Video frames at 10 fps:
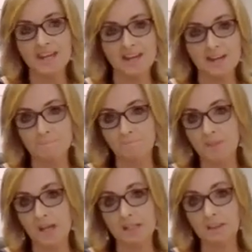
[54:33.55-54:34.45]
I'd
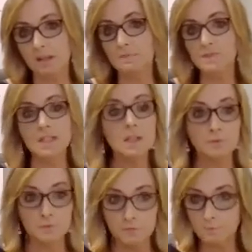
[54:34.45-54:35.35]
love to
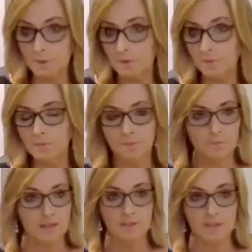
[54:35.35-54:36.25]
hear from you.
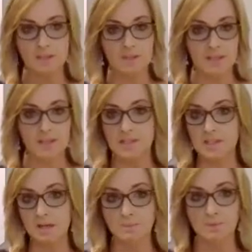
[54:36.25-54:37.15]
I think the next
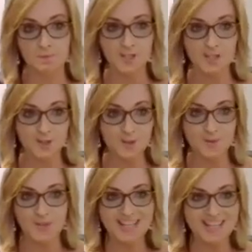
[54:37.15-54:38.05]
time if we
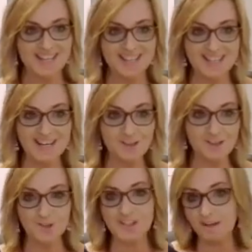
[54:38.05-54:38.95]
do
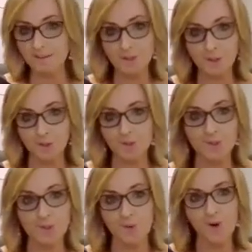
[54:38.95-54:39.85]
another tell us your
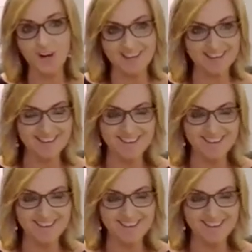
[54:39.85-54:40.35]
story.